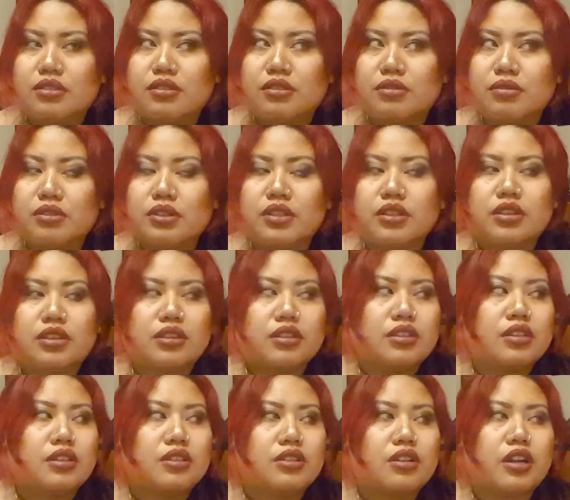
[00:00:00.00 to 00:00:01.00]
well,
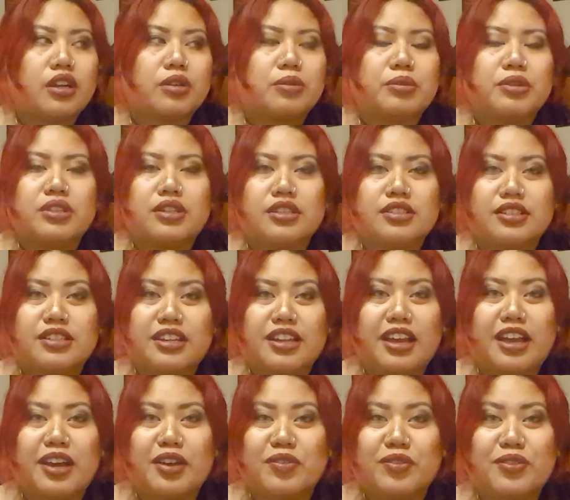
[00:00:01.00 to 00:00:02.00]
the Darkwood doesn't
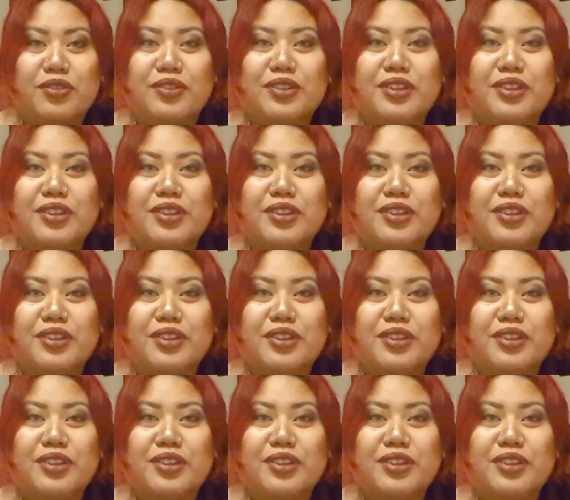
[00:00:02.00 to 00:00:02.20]
have,